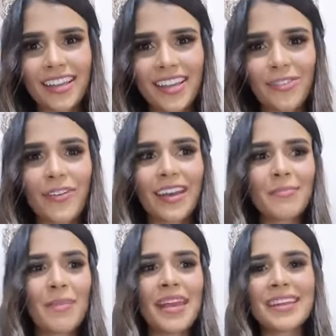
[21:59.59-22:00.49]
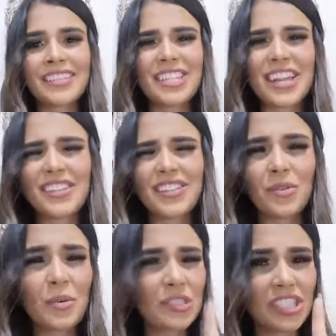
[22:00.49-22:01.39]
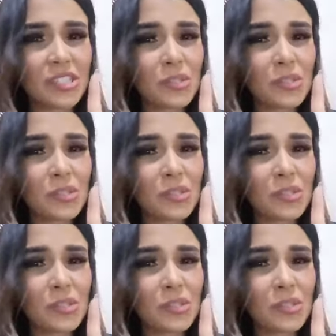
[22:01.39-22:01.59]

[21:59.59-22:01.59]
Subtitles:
If I make a change in just